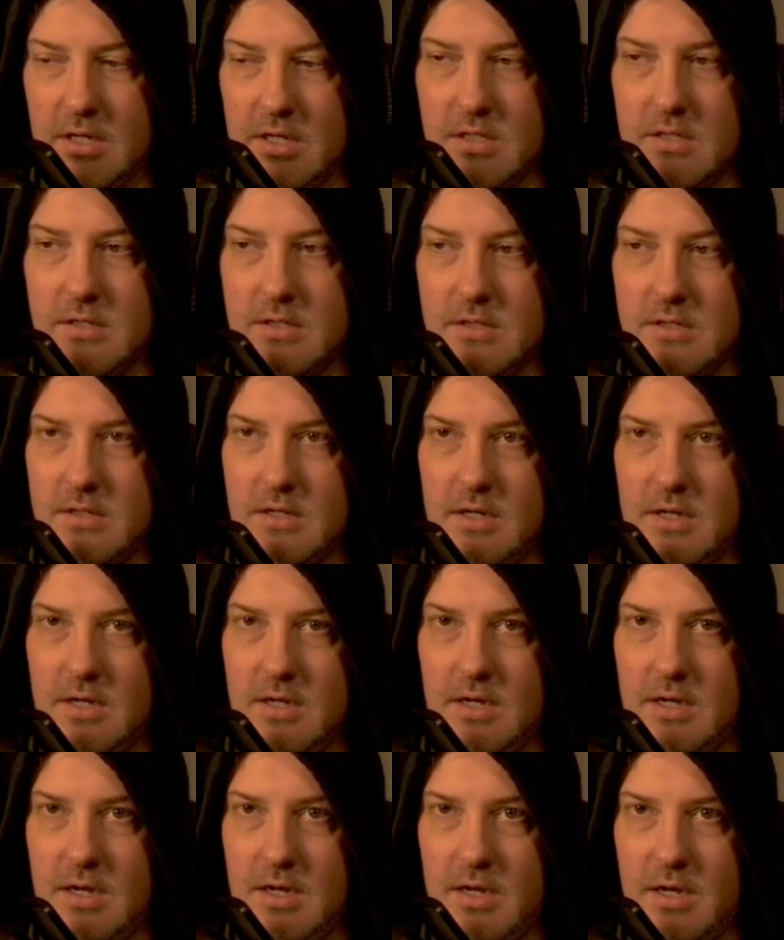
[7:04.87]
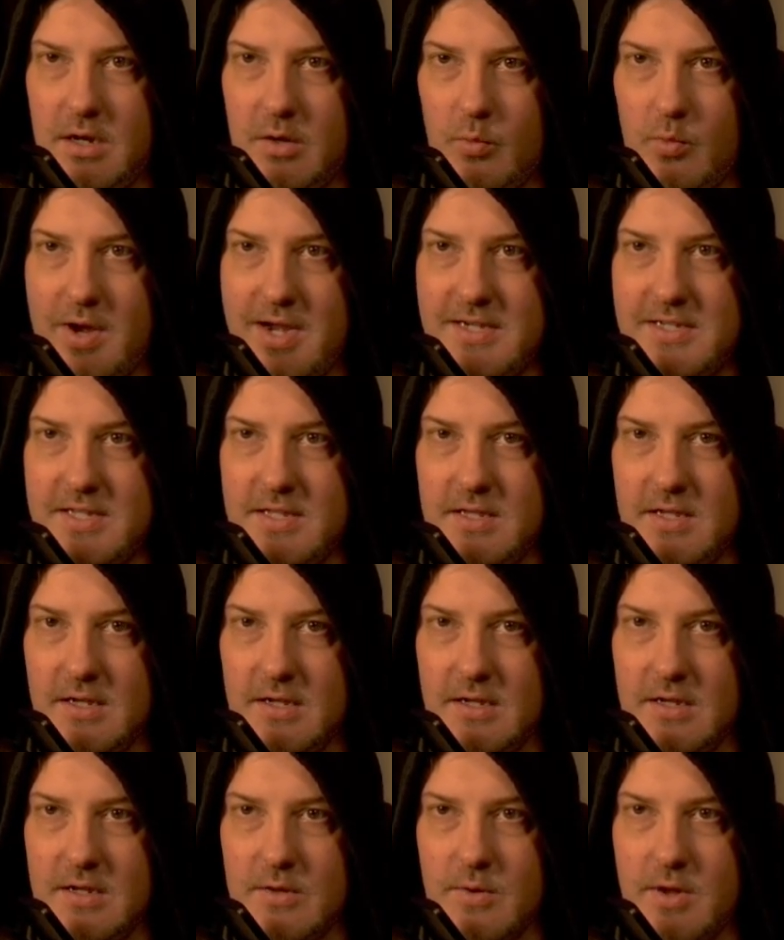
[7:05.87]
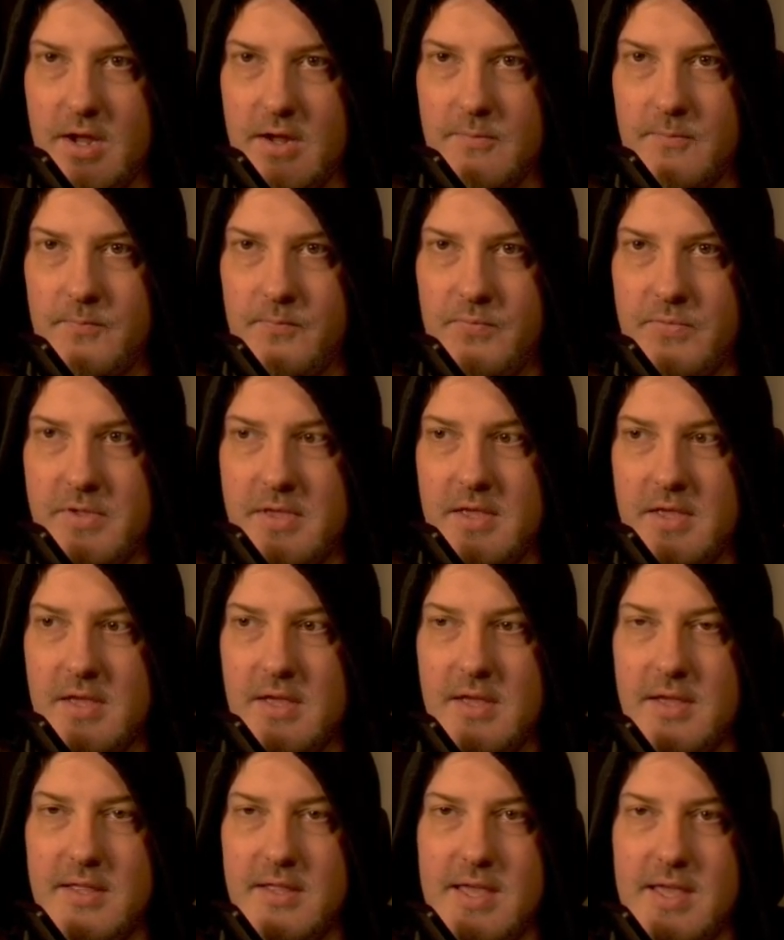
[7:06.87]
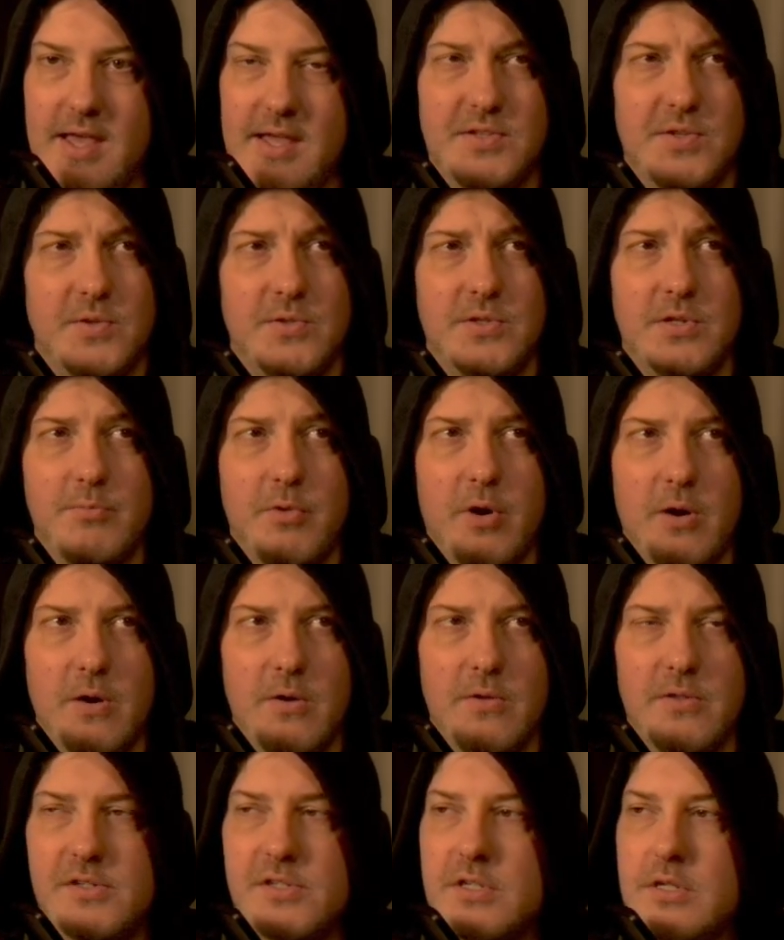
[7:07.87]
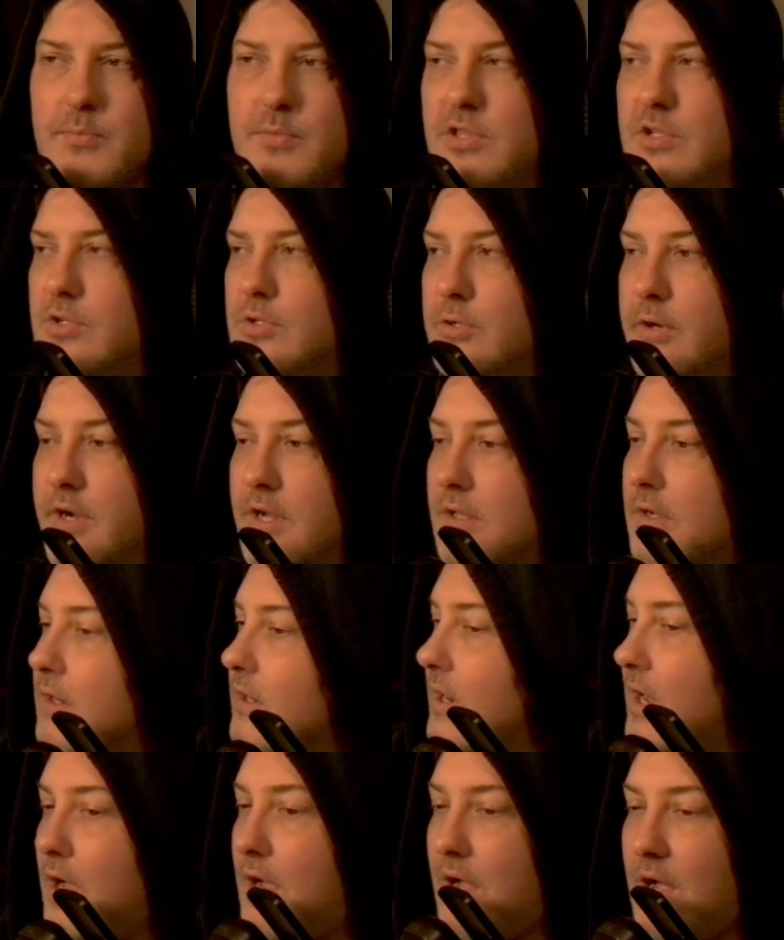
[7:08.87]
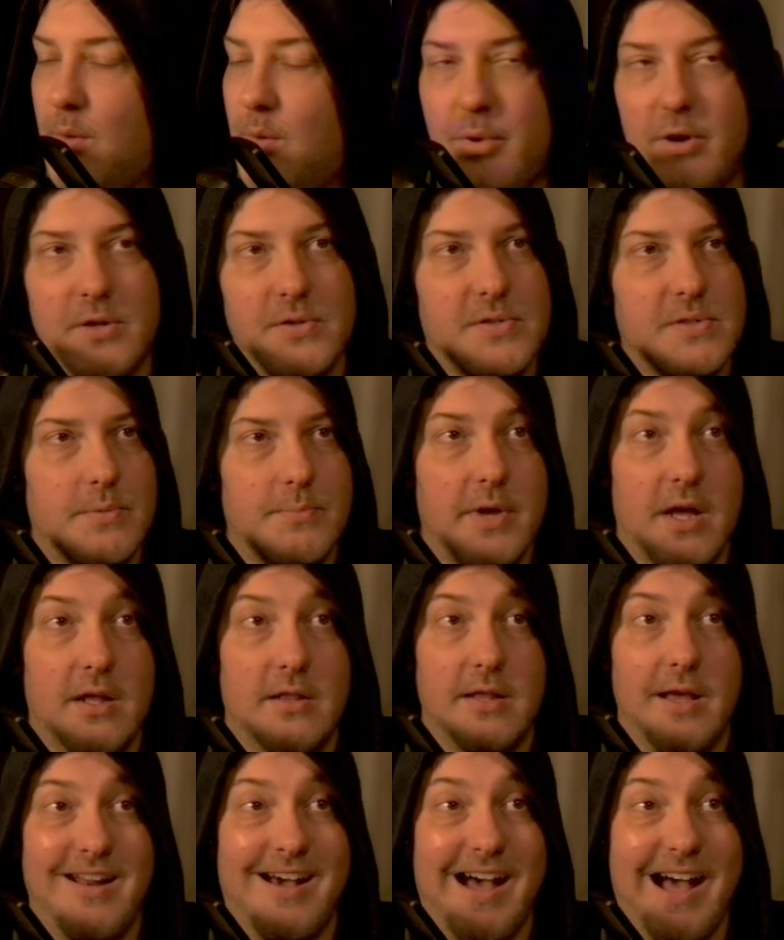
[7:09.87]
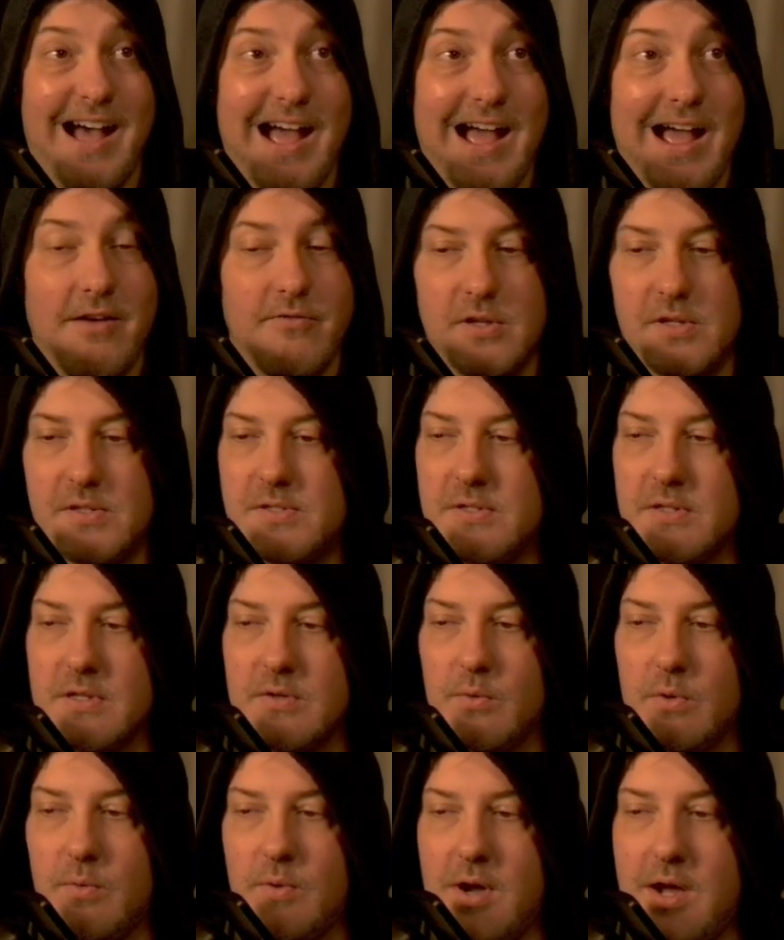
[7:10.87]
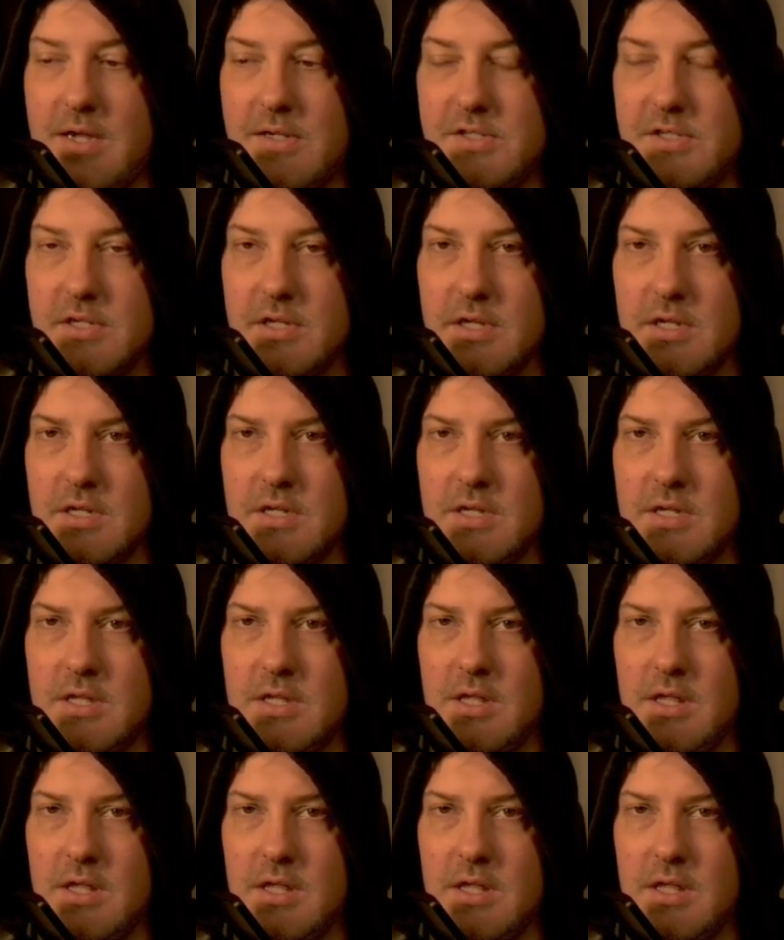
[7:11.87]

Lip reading: good. Rating anyway. Yeah, so tomorrow there's going to be the trailer. I'll post about that. Obviously, we'll watch it.